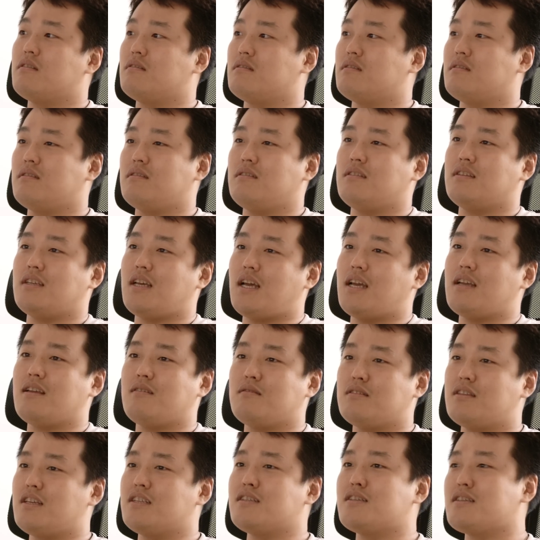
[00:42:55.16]
But
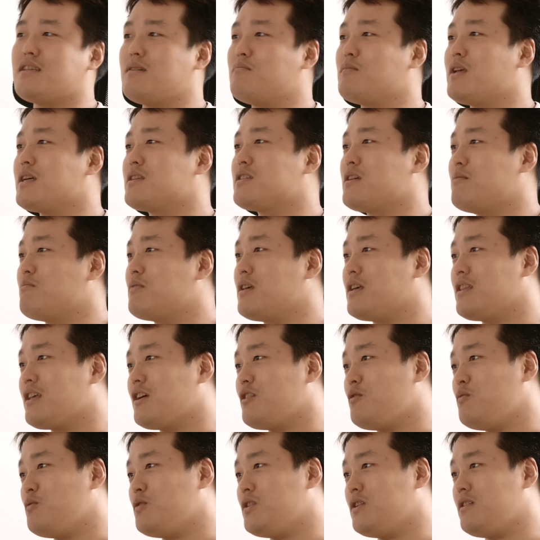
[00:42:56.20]
it didn't seem like
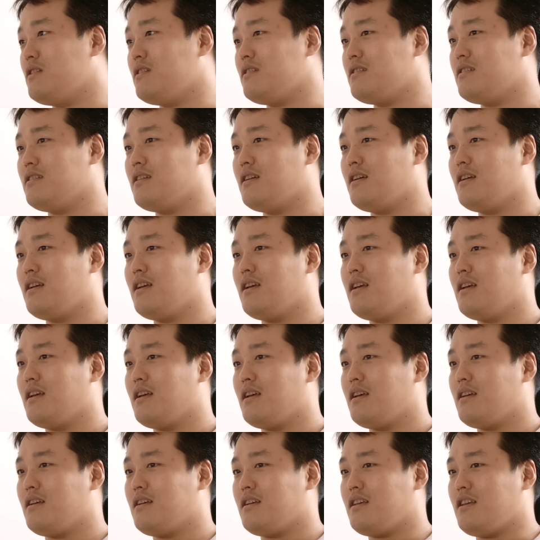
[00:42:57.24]
something that you would,
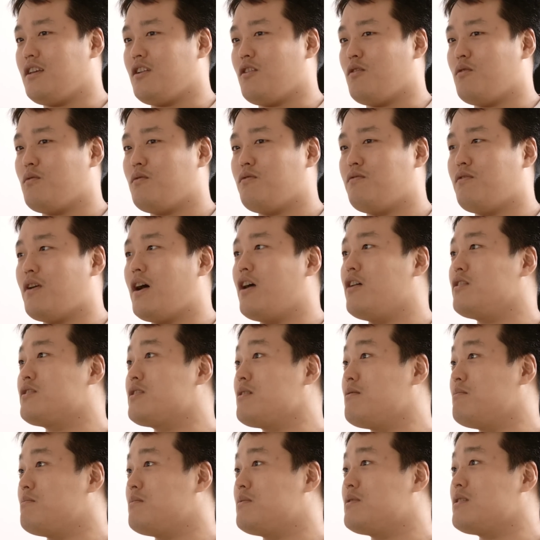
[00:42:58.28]
you know,
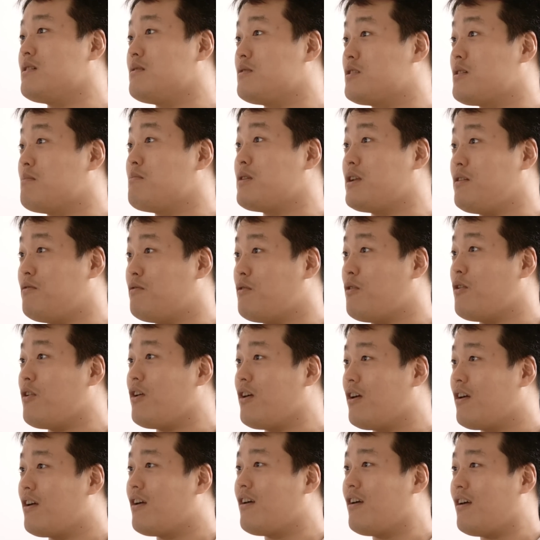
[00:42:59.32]
fire somebody
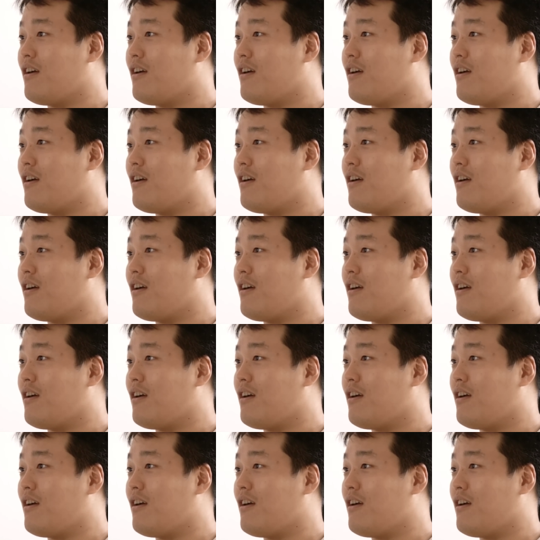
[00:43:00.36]
for.